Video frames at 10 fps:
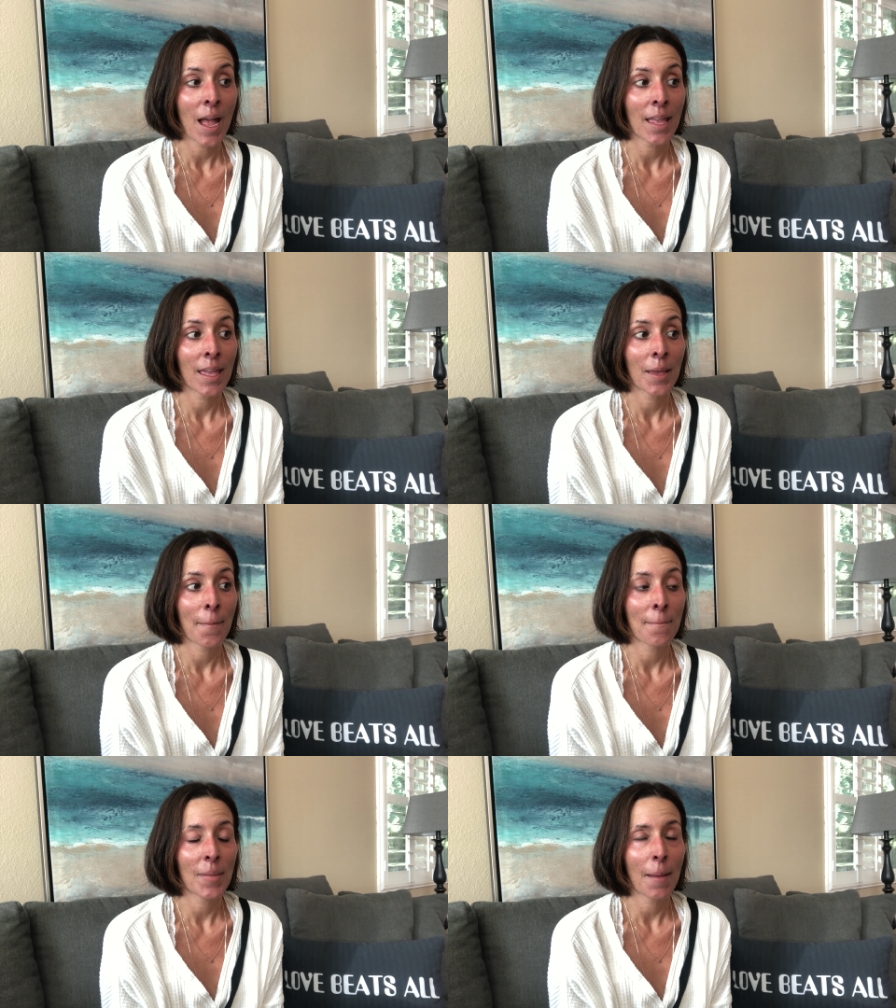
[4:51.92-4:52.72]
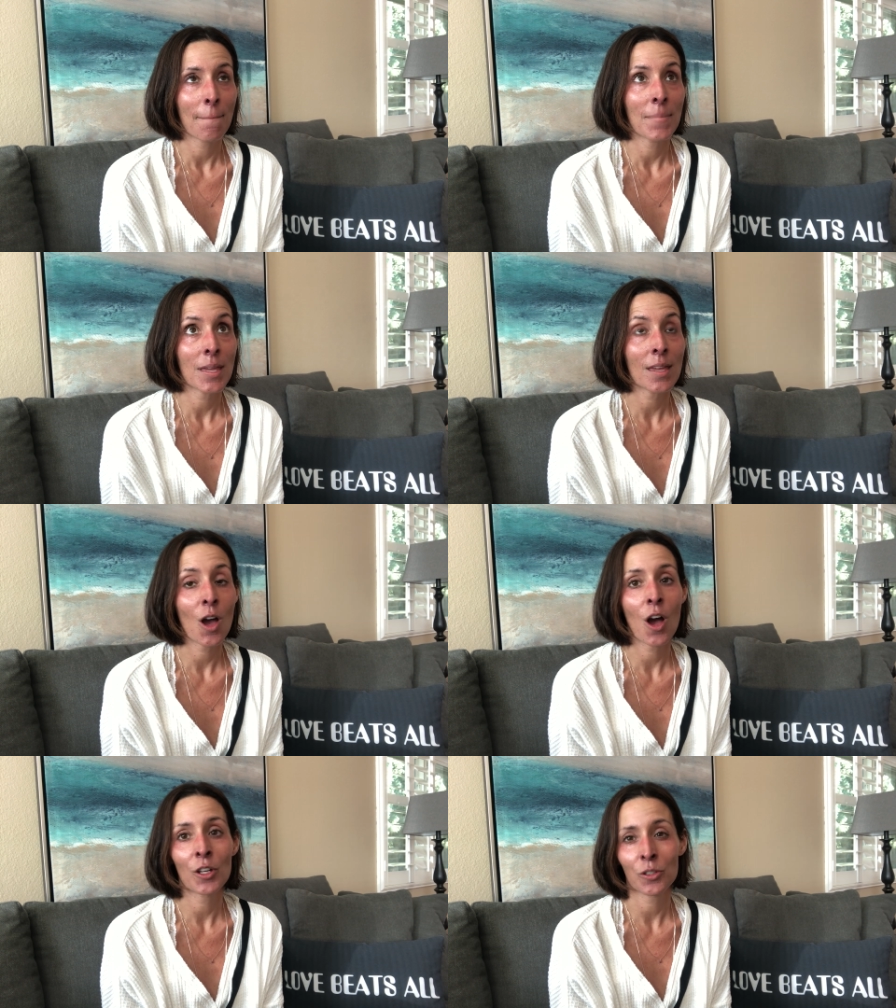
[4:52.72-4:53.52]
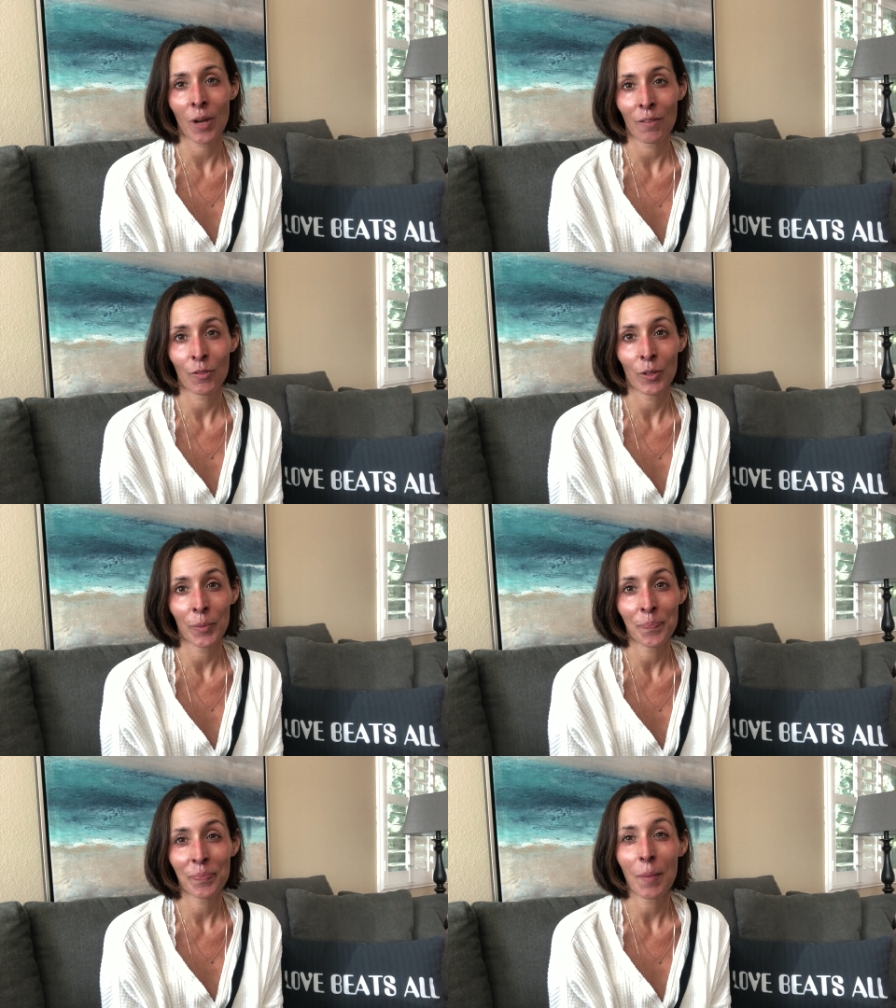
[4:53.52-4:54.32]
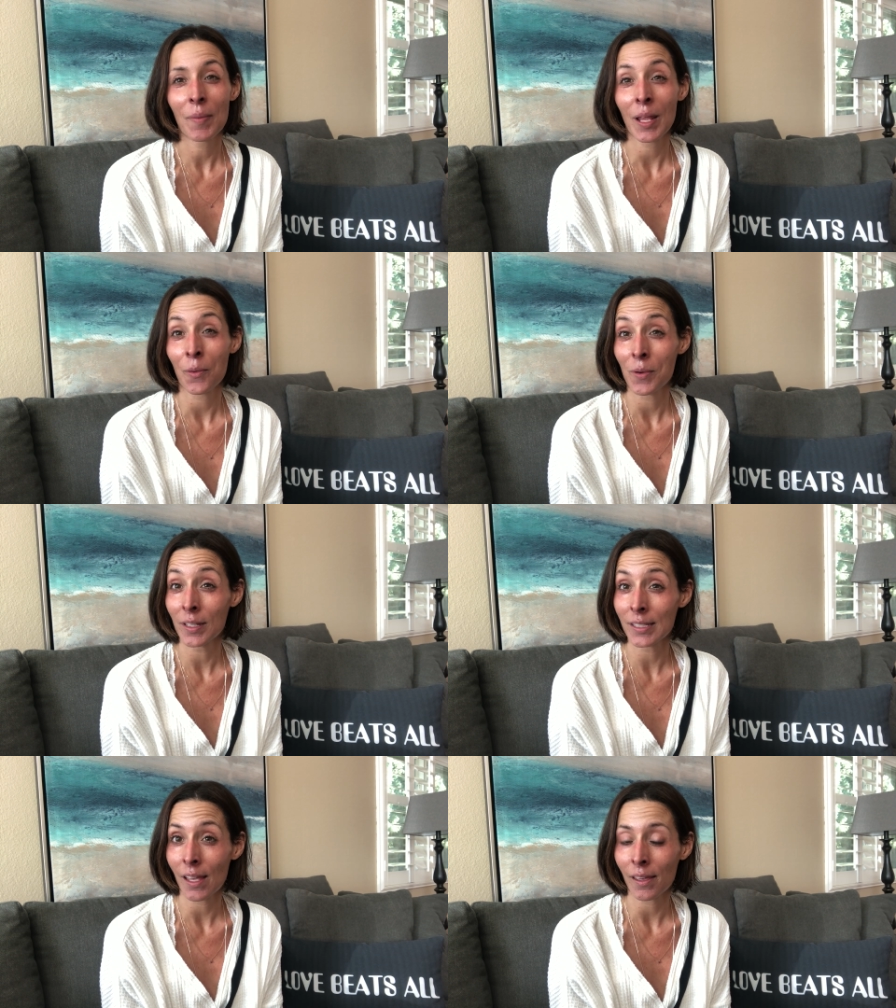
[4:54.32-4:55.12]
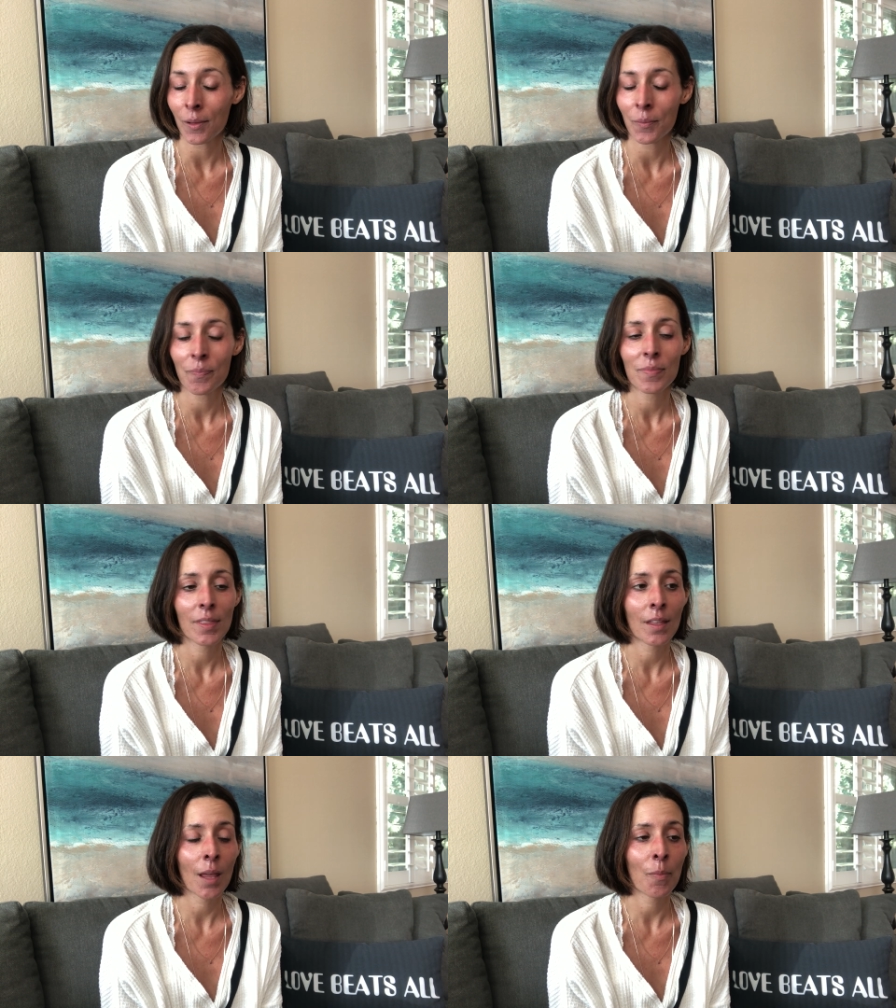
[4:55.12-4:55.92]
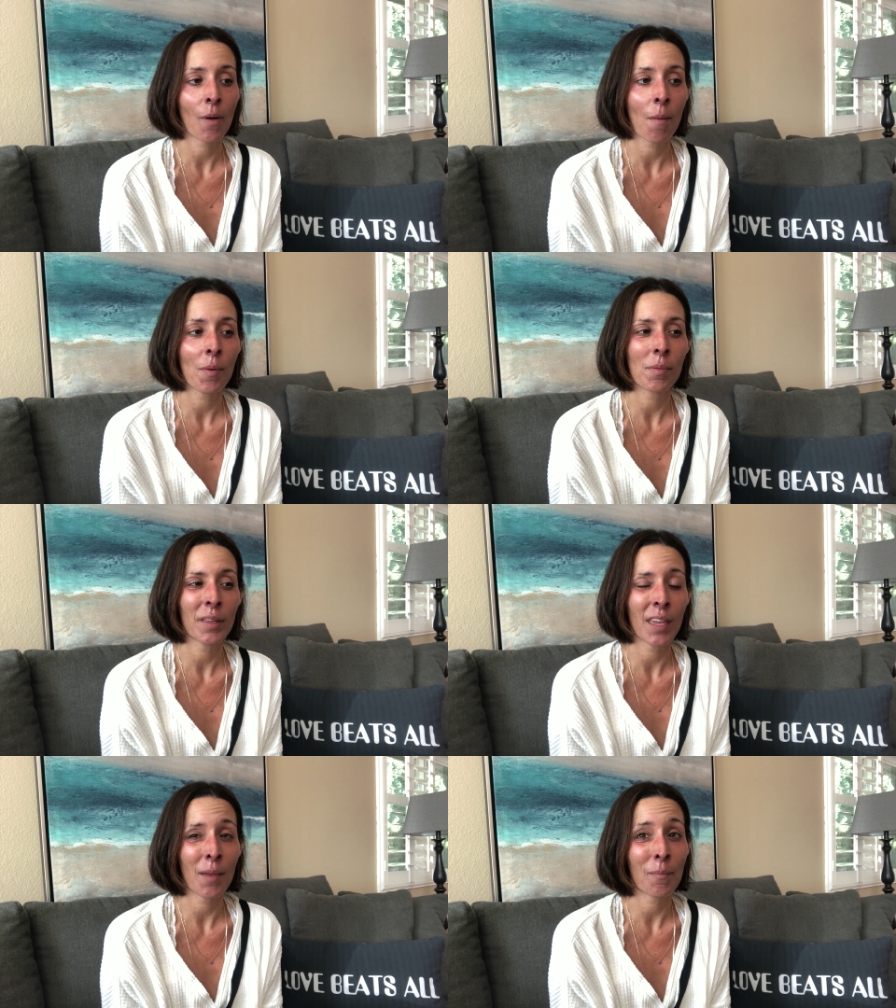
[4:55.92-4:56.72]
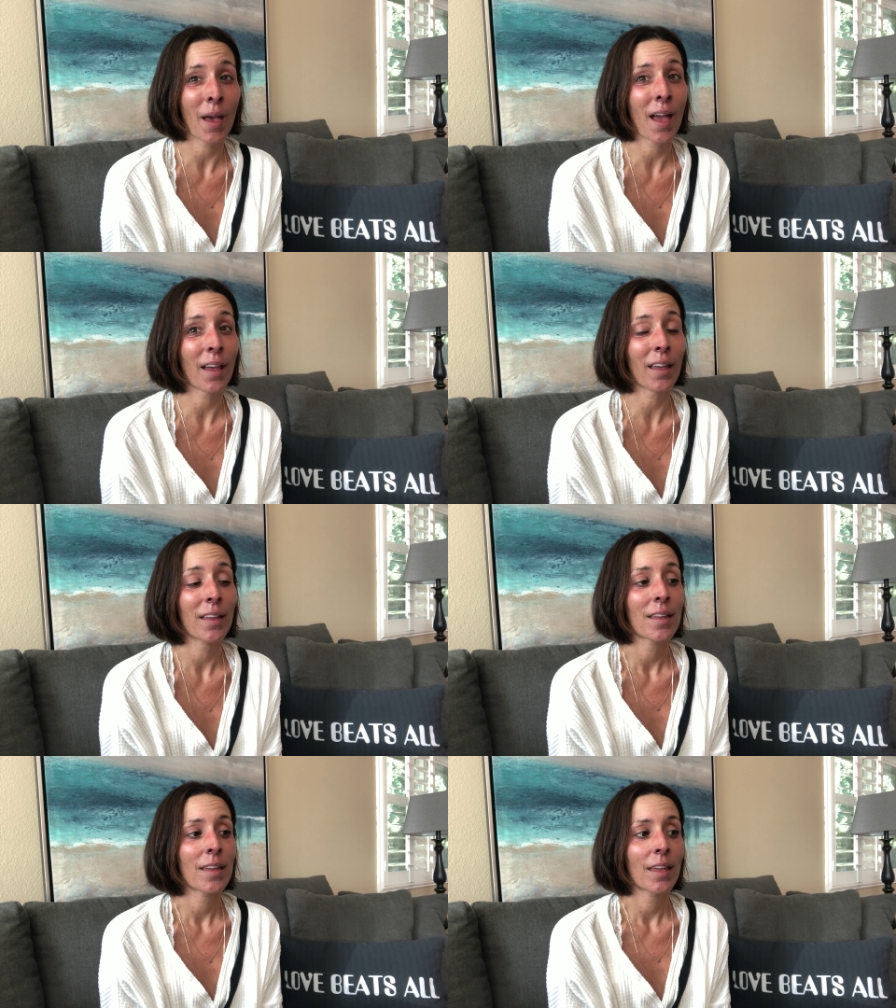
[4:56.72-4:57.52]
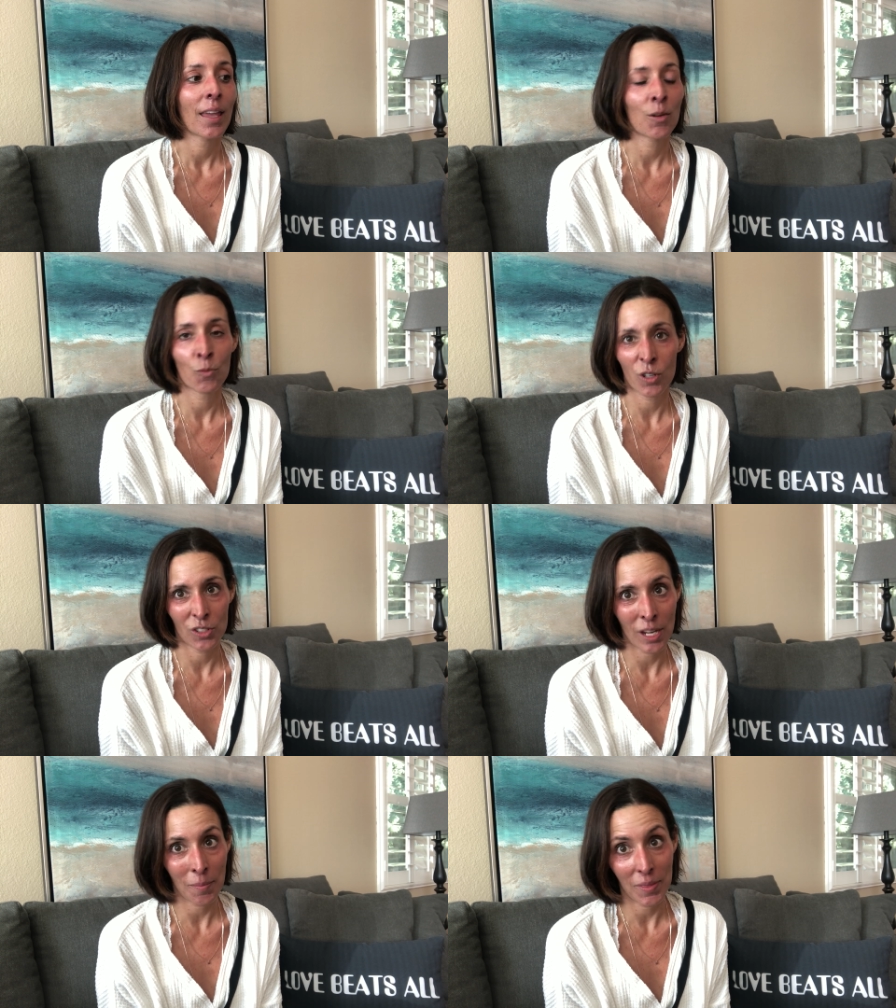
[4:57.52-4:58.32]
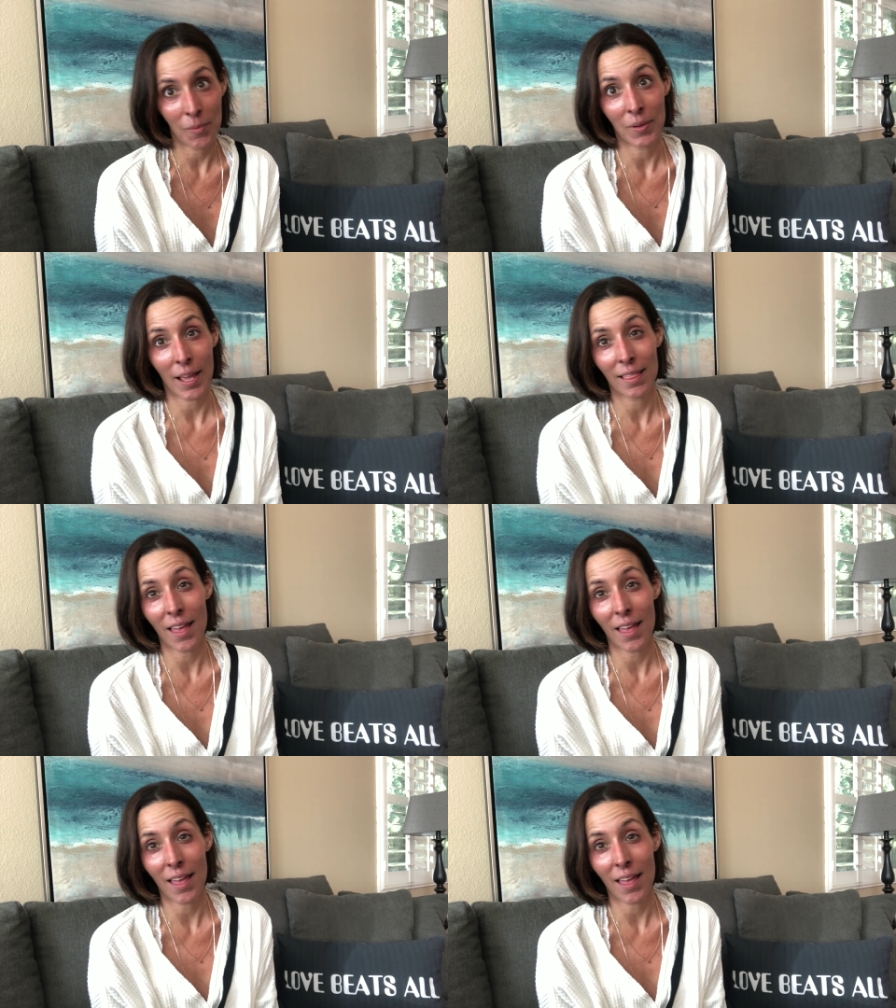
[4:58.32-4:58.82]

I am beyond grateful. But I will tell you that I probably came back in worse shape than when I